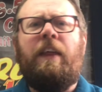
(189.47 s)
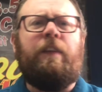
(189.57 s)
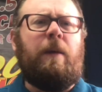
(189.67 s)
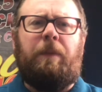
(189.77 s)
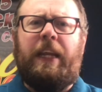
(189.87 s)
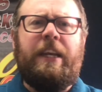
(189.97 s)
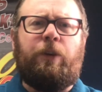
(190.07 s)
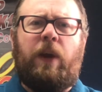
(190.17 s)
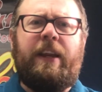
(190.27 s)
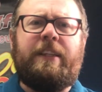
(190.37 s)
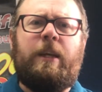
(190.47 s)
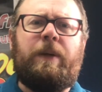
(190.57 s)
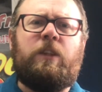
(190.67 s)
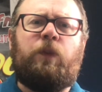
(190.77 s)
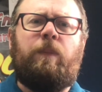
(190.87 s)
They've got plenty of great
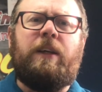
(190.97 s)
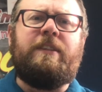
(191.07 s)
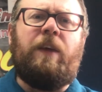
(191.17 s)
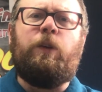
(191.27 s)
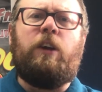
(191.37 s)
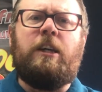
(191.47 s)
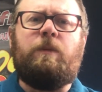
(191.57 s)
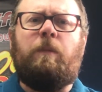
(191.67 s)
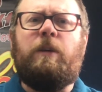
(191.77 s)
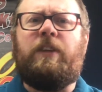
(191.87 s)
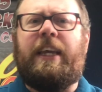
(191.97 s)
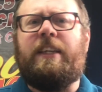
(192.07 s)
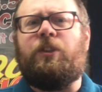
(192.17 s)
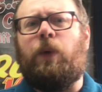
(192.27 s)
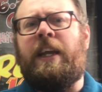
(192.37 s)
exhibits from Southern Gospel music
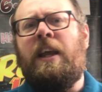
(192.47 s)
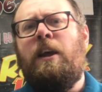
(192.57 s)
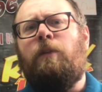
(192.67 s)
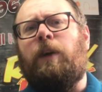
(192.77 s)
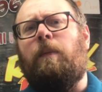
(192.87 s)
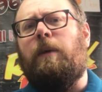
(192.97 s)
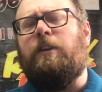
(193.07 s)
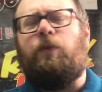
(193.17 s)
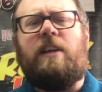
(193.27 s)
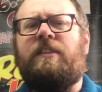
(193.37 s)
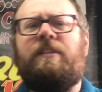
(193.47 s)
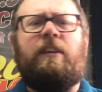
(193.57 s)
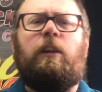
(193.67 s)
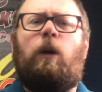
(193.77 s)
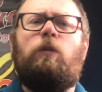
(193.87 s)
history, from dresses
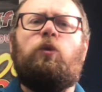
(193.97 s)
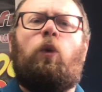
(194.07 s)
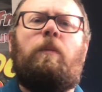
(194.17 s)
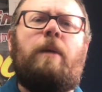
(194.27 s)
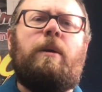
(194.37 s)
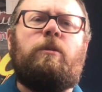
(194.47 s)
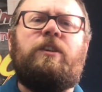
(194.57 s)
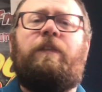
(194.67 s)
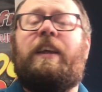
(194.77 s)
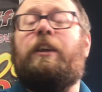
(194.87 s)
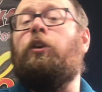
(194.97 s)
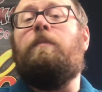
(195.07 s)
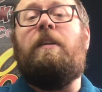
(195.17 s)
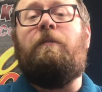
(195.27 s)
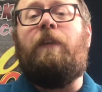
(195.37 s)
and clothes worn by members of the
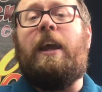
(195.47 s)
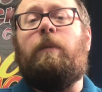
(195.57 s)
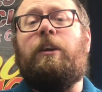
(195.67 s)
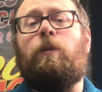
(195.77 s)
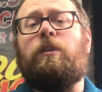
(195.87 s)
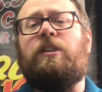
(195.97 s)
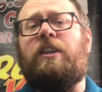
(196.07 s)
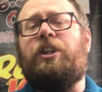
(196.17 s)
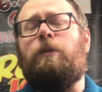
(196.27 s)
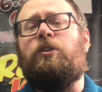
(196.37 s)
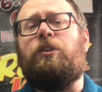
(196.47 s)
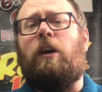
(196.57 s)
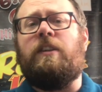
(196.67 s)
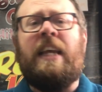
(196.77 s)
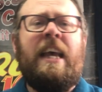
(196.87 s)
Goodman family, who were such huge
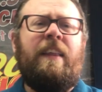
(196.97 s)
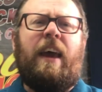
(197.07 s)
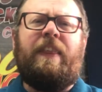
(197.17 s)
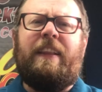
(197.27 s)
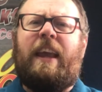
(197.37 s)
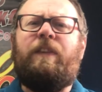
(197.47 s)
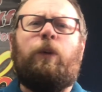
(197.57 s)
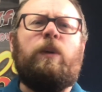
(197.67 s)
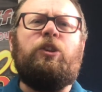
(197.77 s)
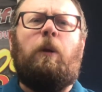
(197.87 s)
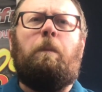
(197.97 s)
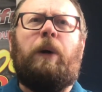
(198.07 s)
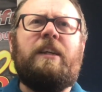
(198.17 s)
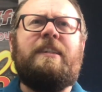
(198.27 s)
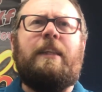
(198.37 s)
stars that I think they have the original
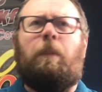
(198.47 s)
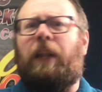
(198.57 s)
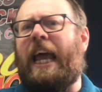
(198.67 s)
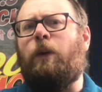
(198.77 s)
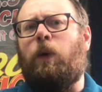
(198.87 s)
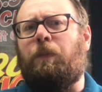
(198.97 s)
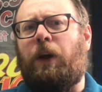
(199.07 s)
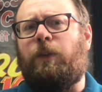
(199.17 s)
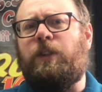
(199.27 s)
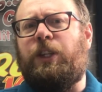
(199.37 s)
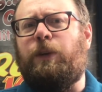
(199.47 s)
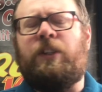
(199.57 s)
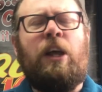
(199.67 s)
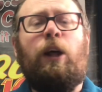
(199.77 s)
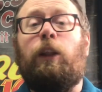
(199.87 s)
bus that the Blackwood brothers
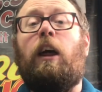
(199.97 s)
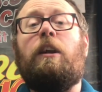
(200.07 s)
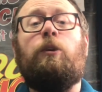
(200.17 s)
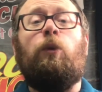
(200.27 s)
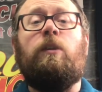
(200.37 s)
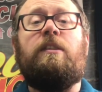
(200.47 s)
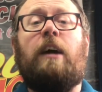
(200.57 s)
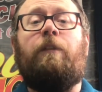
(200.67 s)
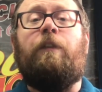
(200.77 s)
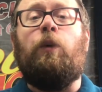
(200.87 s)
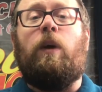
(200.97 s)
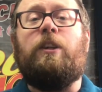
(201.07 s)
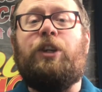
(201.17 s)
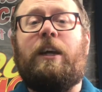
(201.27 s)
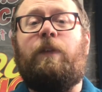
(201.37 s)
used. A lot of cool stuff if you
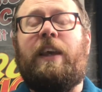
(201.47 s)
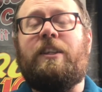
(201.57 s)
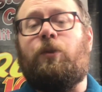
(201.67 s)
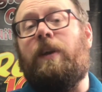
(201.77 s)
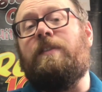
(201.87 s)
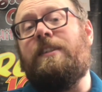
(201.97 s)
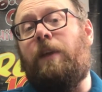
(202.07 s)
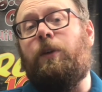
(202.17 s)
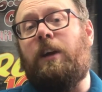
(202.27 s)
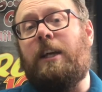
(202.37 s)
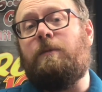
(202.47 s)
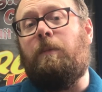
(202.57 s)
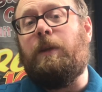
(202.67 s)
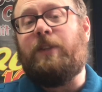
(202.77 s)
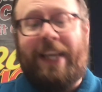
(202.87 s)
want to check out the history of Southern Gospel
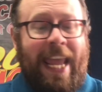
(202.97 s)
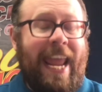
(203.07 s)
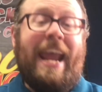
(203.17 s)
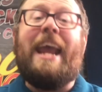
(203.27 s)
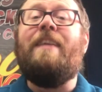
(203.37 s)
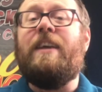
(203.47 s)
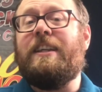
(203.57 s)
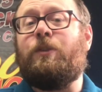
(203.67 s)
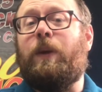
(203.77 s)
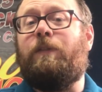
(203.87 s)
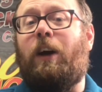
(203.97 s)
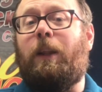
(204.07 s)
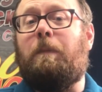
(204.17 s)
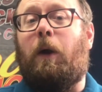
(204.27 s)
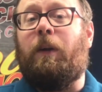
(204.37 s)
music and the history of
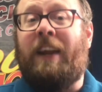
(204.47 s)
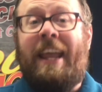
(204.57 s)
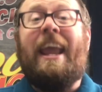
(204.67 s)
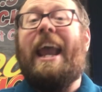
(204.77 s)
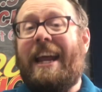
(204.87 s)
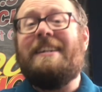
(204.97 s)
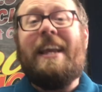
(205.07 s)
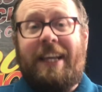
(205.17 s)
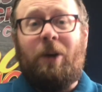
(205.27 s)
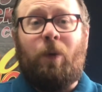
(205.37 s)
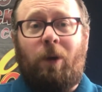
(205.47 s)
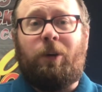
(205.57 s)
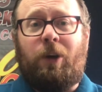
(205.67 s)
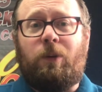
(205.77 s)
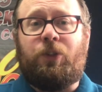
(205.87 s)
Dolly Parton and take in a
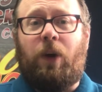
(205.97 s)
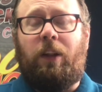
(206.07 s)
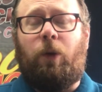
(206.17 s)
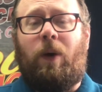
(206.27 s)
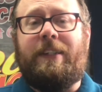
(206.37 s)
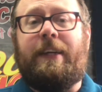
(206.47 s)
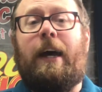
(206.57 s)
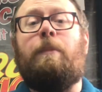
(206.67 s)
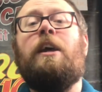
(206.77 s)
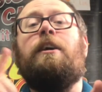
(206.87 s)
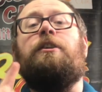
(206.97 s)
roller coaster all at one time.